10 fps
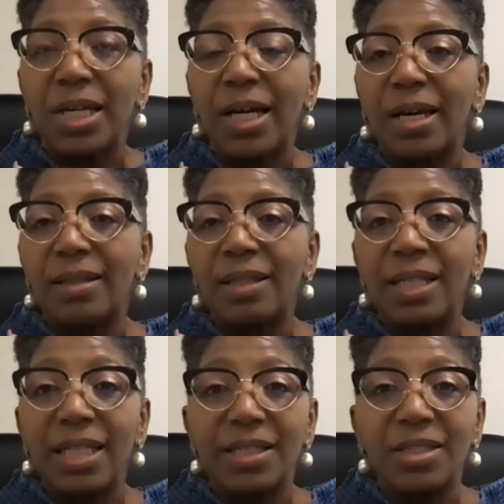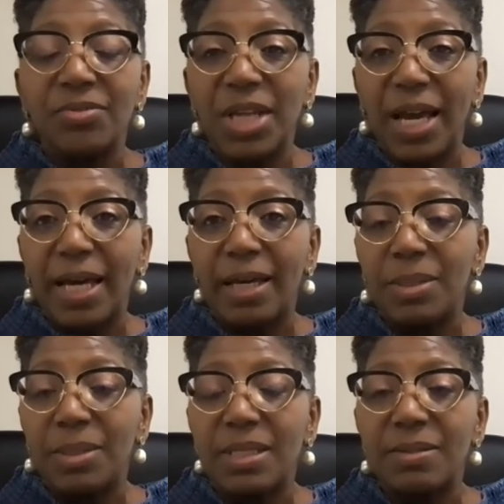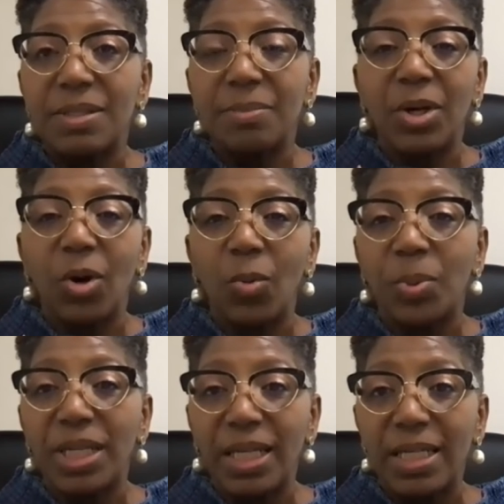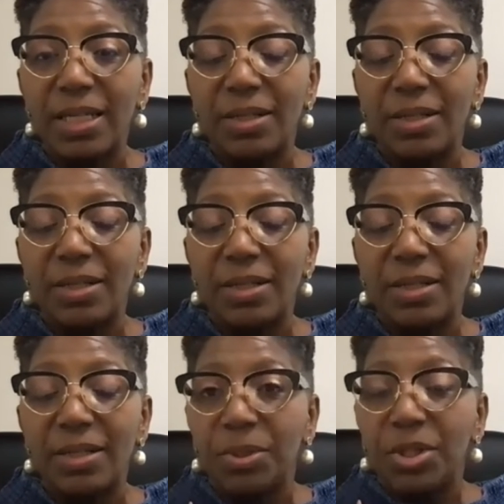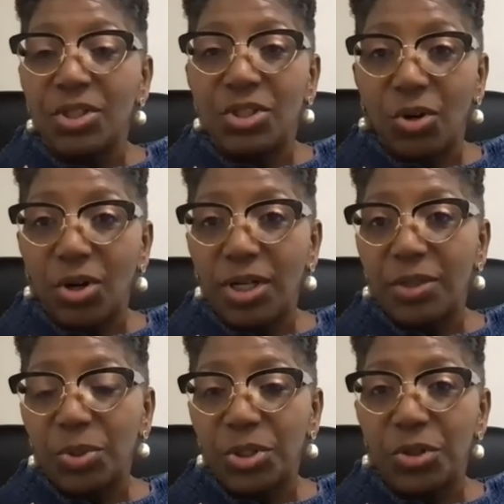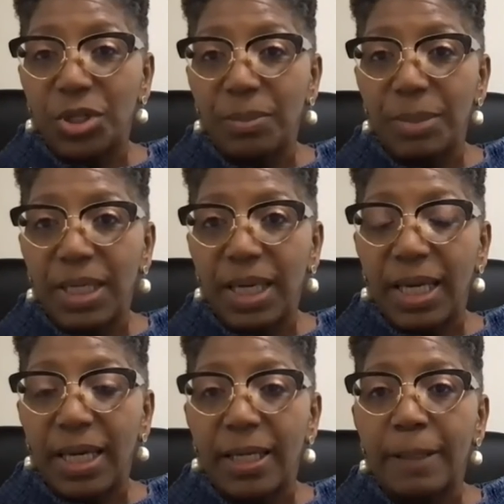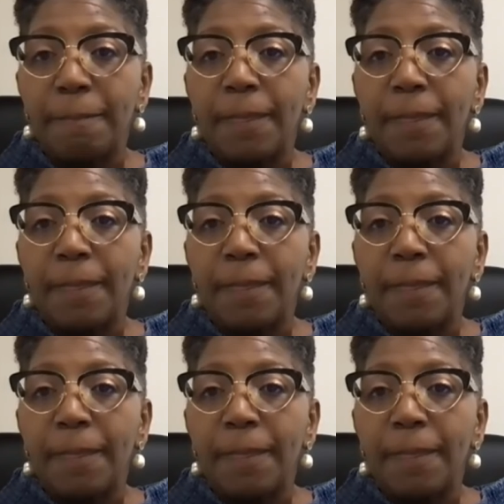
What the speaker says: the length of time, it seems to be open-ended when you can start and when you can begin.